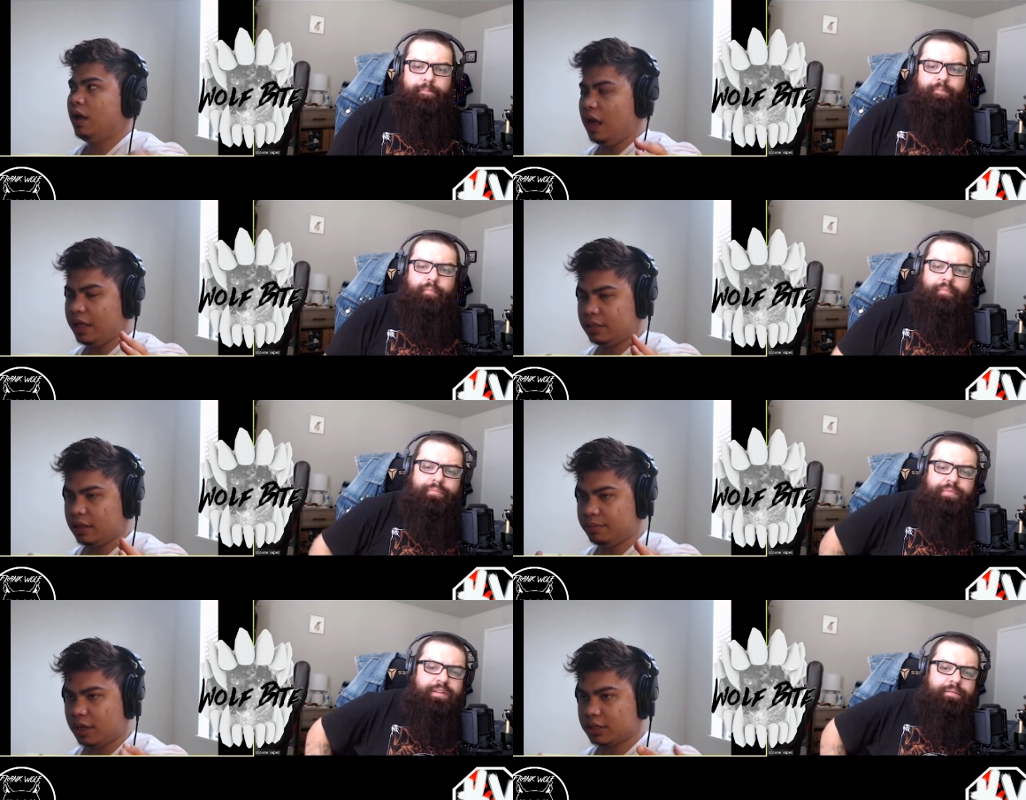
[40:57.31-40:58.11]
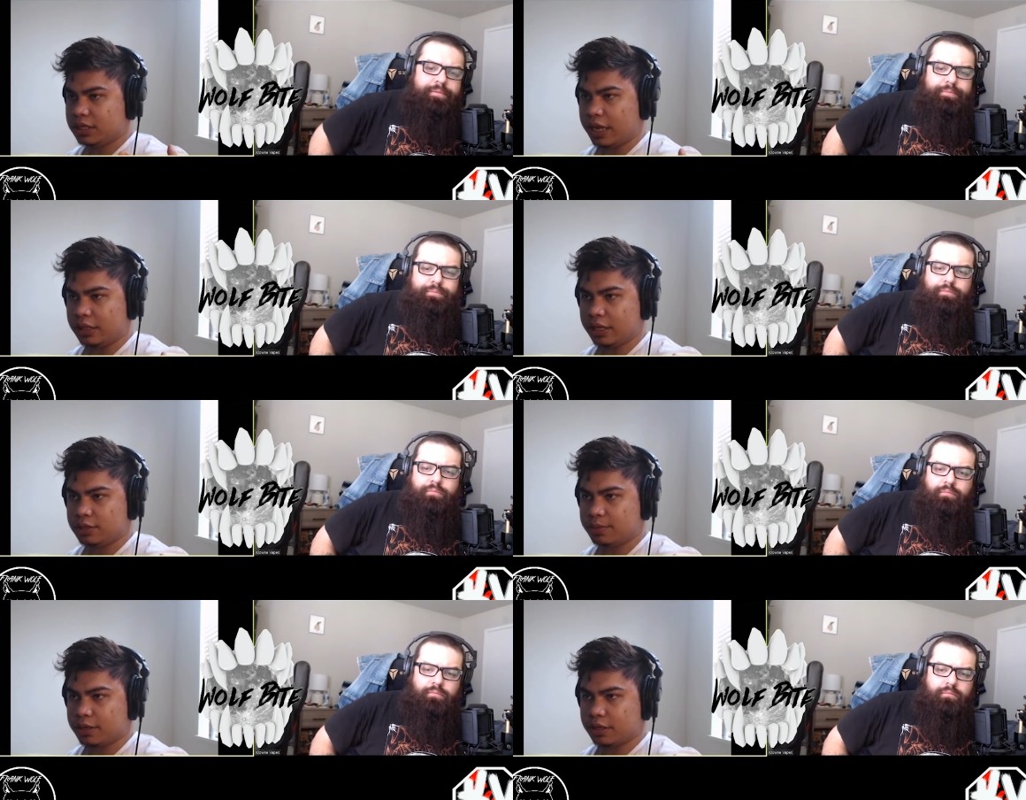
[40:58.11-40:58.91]
Speaker 1: and I'm not saying this
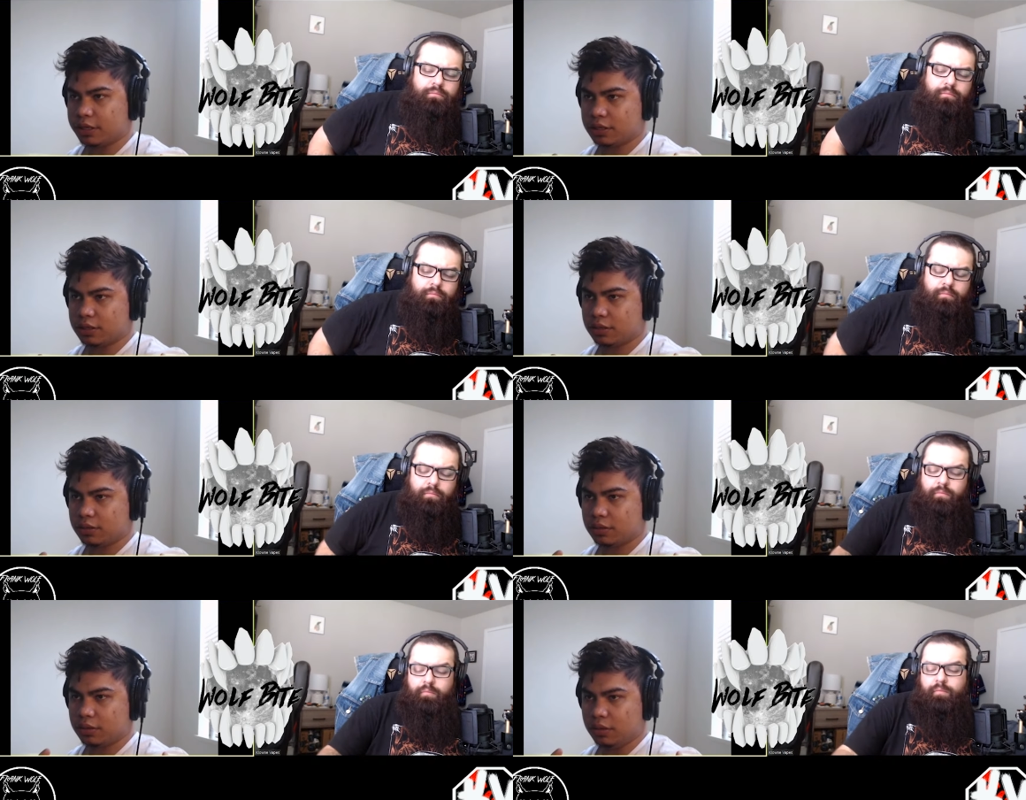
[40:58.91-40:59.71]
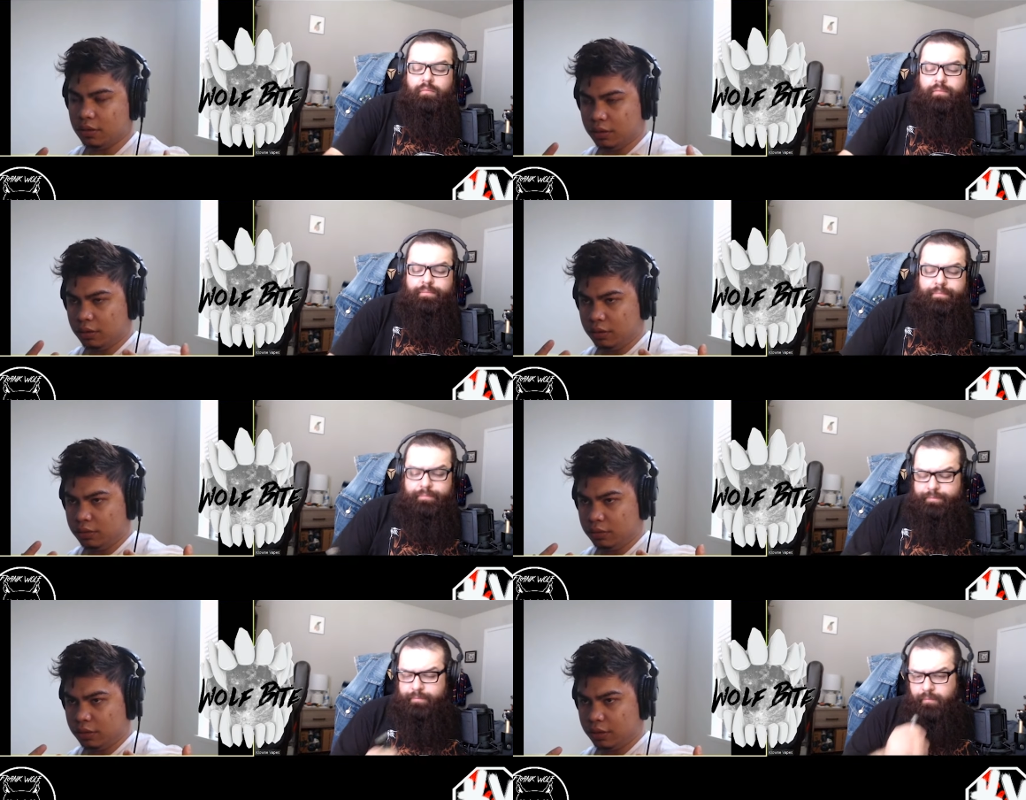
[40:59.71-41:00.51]
because,
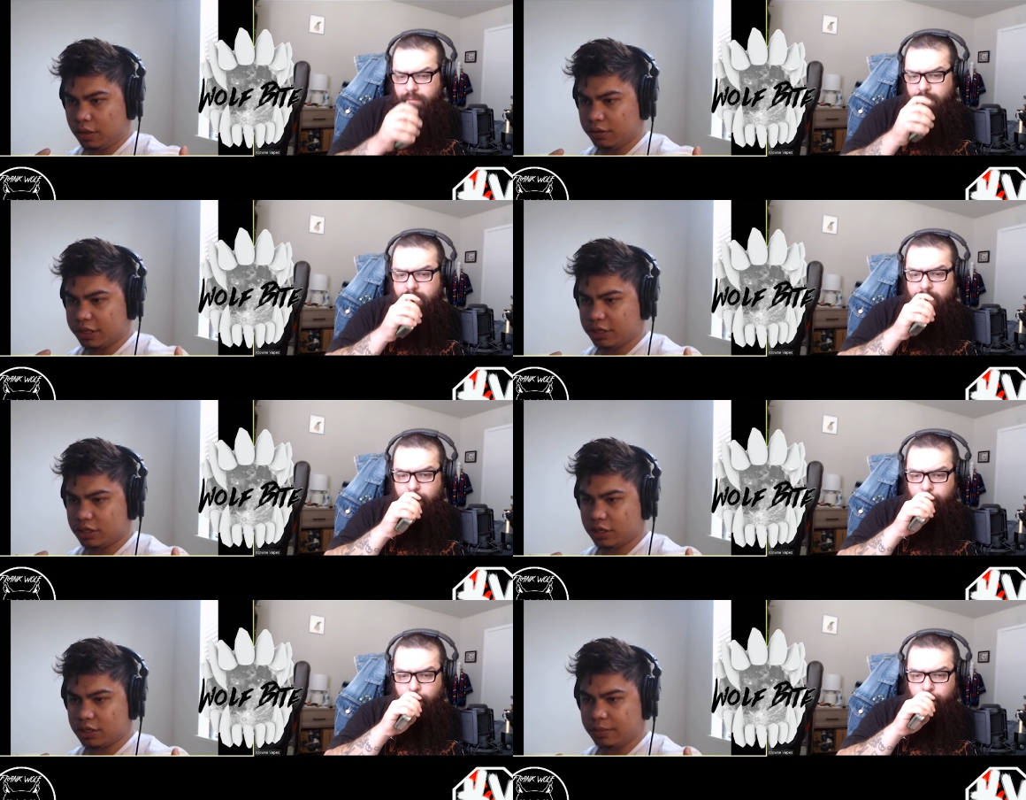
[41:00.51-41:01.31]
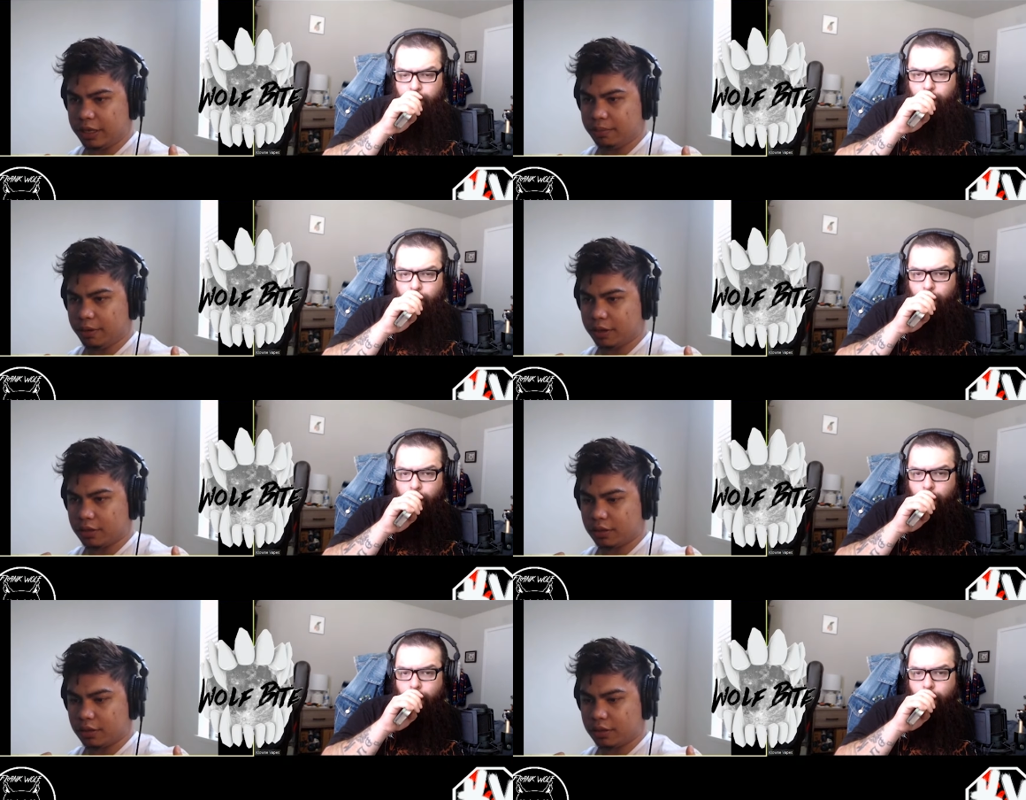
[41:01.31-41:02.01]
you know, this is just me, but